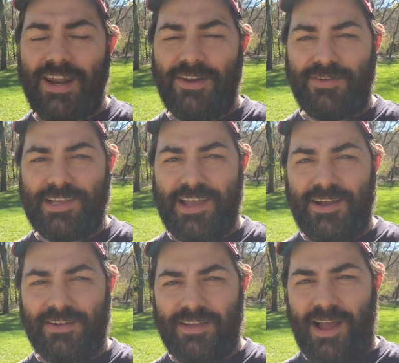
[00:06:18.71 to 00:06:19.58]
I don't
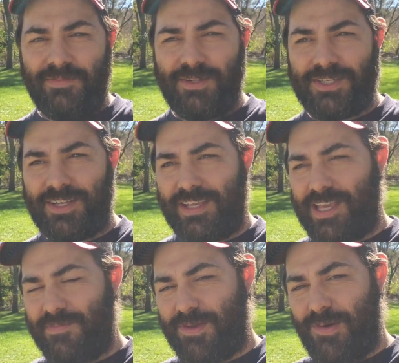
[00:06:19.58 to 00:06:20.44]
care. I'm just going to
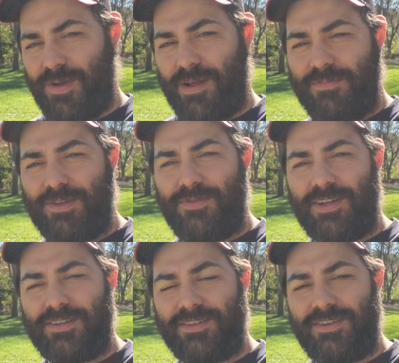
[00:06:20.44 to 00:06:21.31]
keep doing what I'm
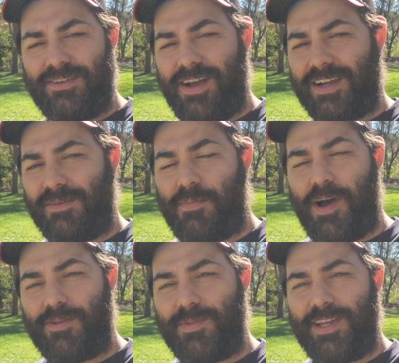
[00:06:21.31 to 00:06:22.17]
doing. You're not going to
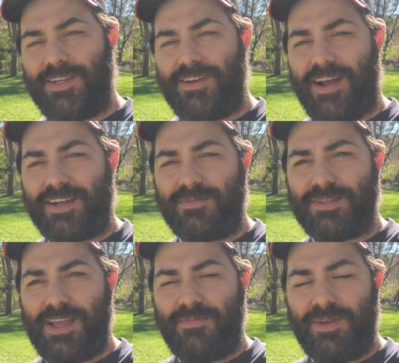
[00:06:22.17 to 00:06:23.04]
bother me and you're not going to
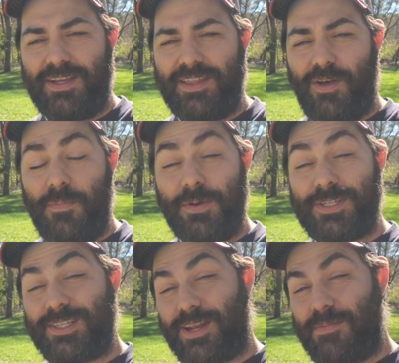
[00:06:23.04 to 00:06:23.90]
upset me. The only
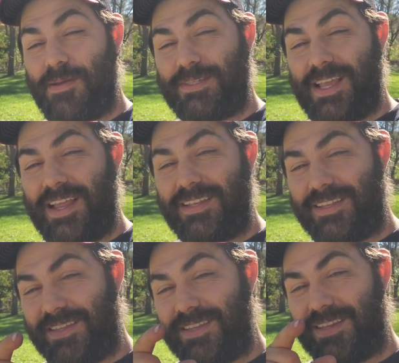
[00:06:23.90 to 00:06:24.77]
person that's going to be upset
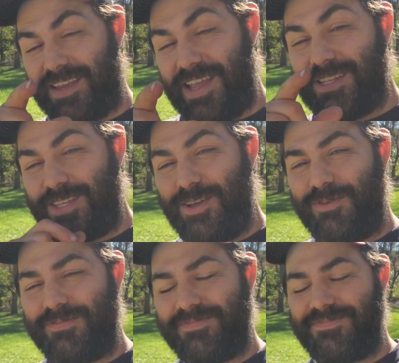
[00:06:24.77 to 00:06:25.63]
is
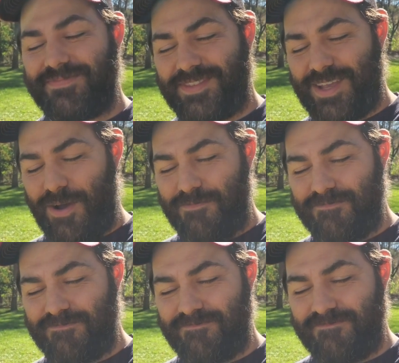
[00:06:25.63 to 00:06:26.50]
you. So,
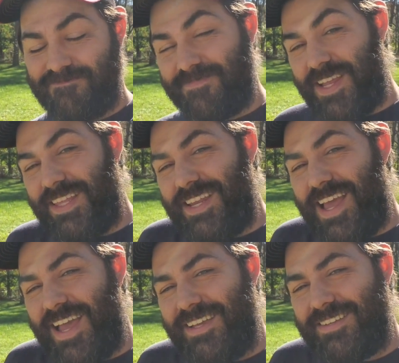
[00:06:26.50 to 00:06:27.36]
at the end of the
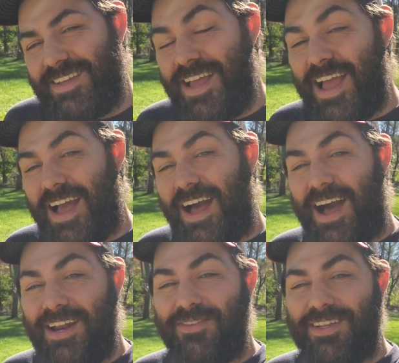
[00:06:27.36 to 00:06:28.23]
day,
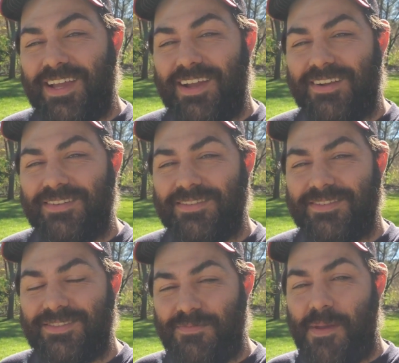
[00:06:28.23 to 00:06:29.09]
I don't care.
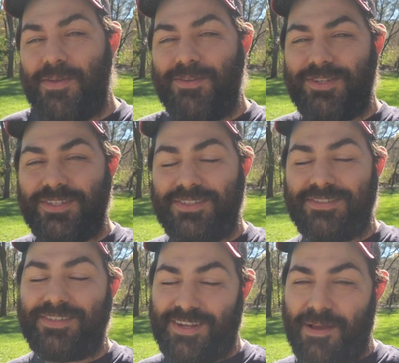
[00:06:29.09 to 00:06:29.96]
So maybe you should
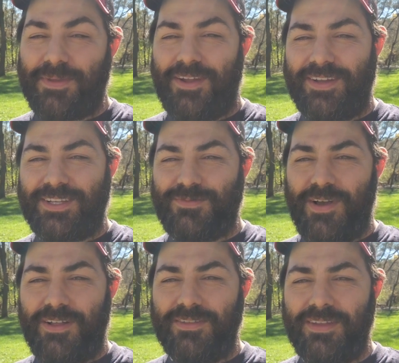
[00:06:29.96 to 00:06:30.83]
stop caring as
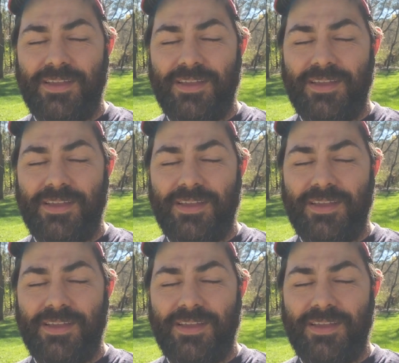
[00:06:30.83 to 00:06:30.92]
well.